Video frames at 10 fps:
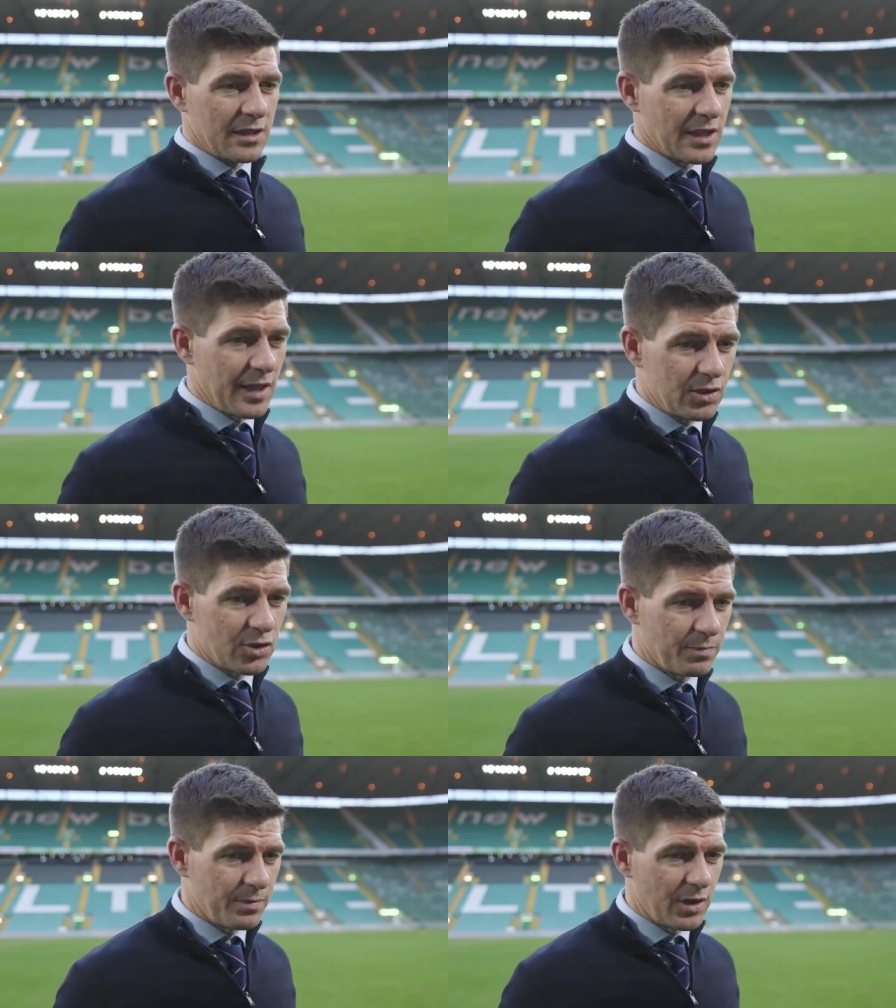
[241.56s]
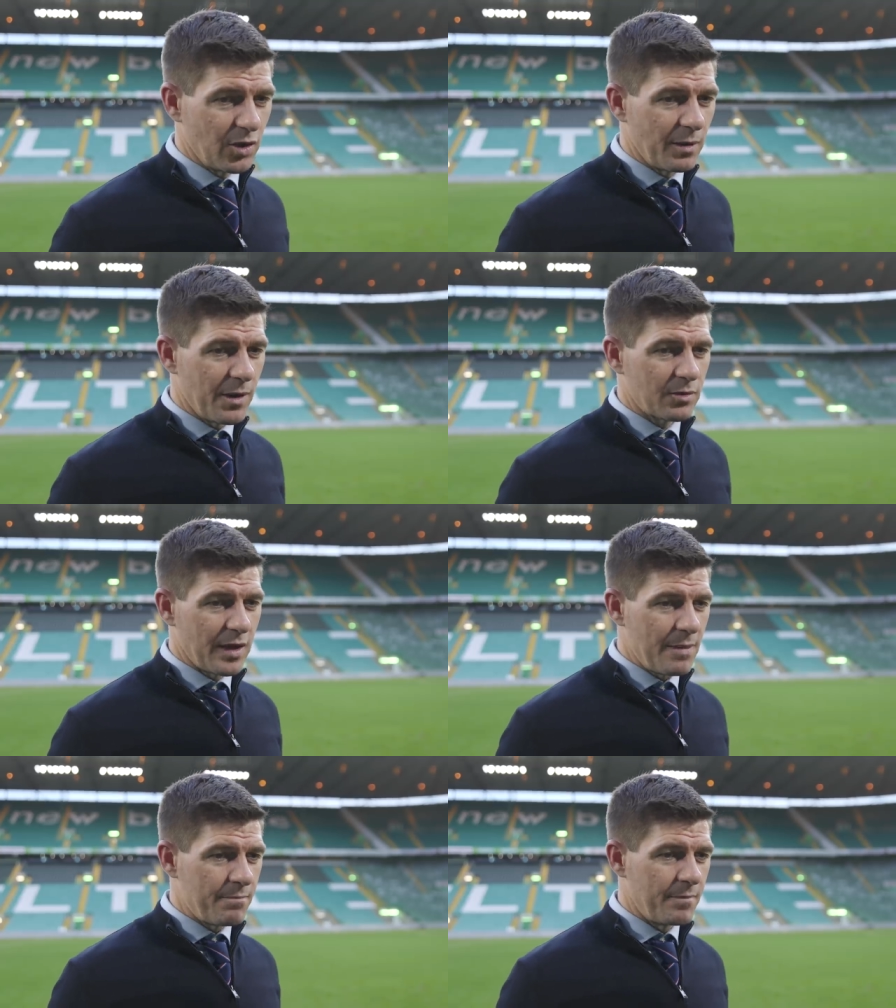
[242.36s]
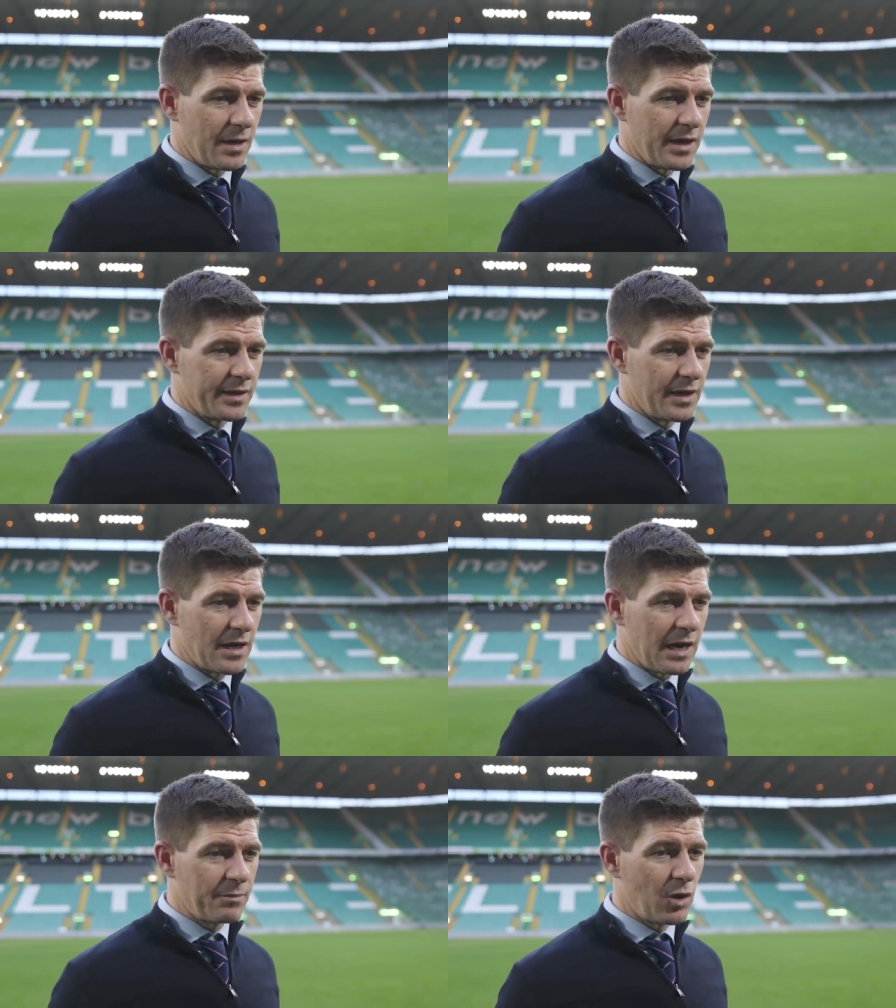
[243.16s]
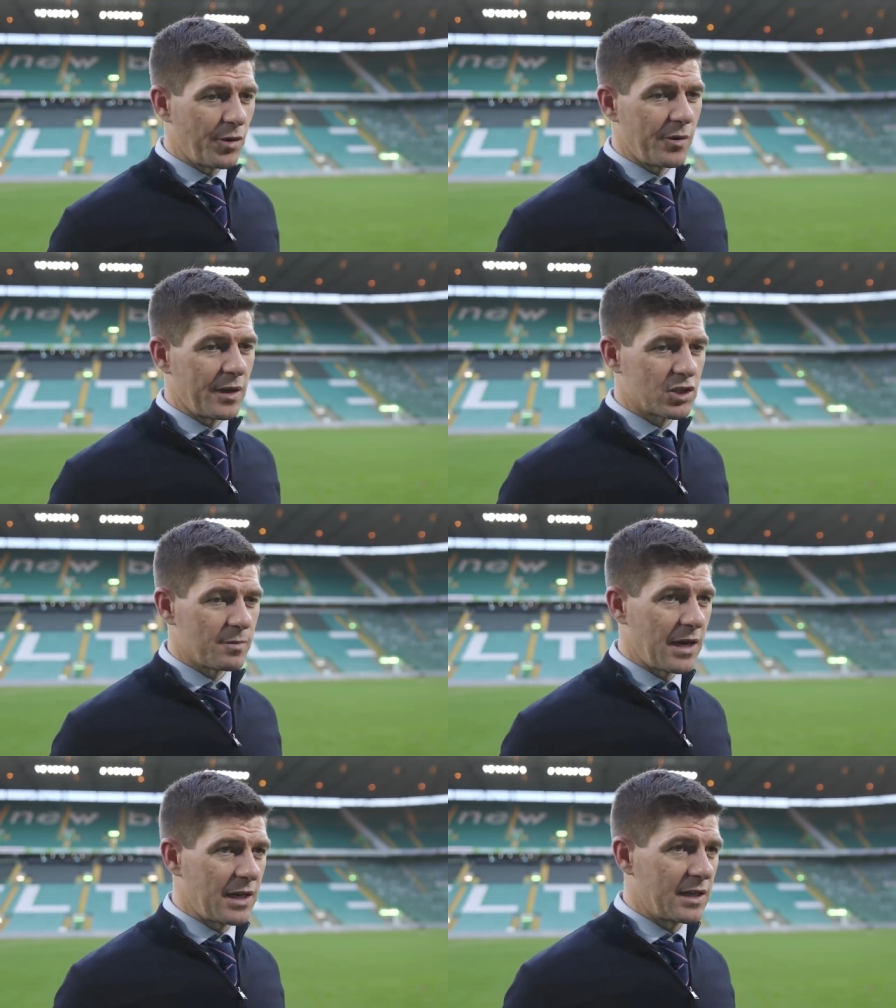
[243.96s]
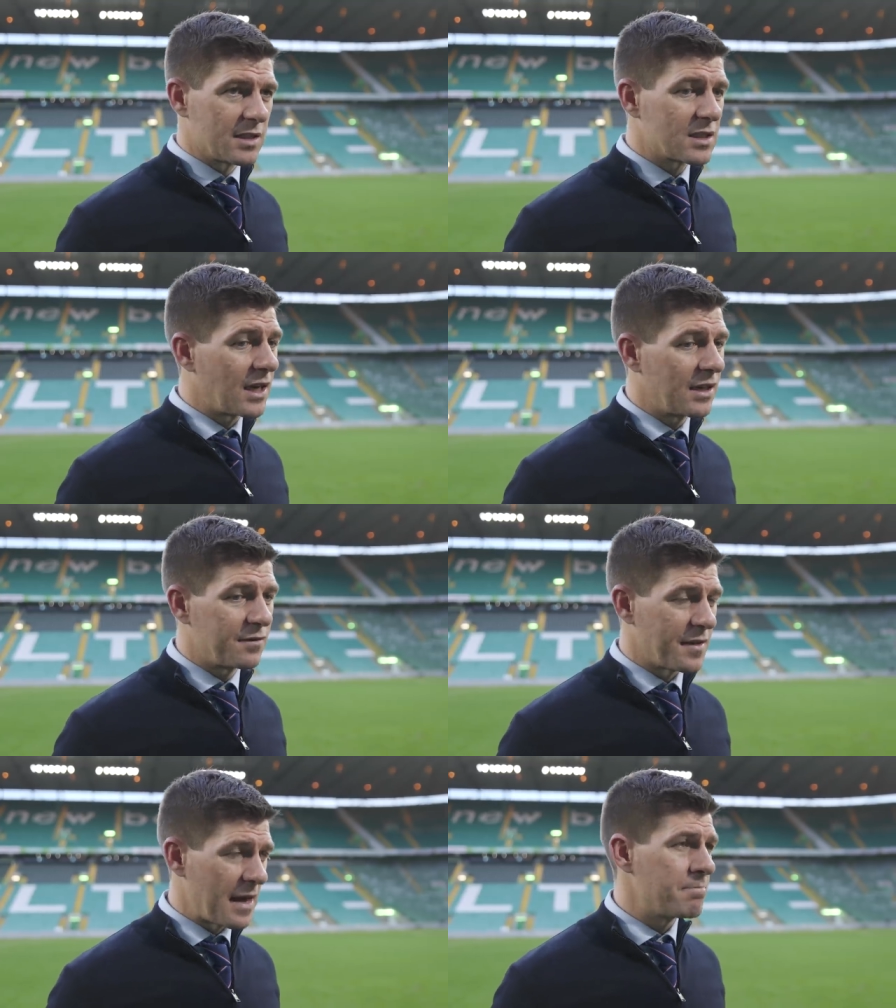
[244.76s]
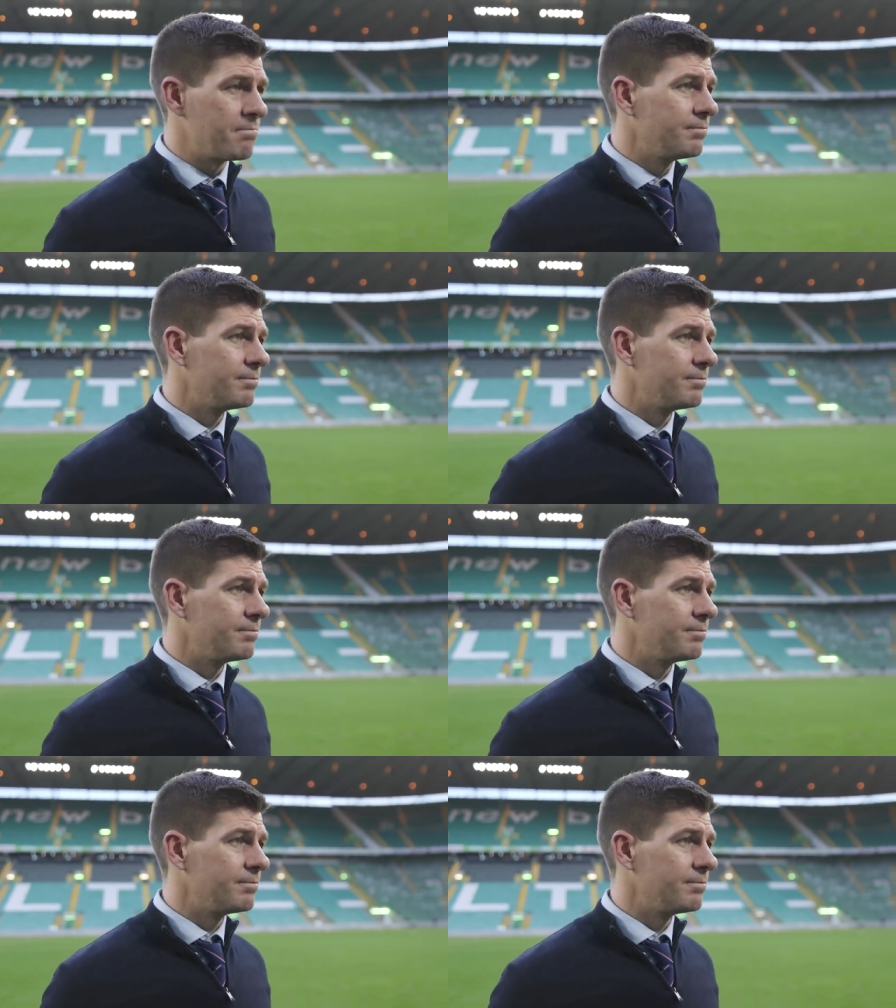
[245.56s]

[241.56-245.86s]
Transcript: tonight should be all about them, and I'm going away smiling inside for them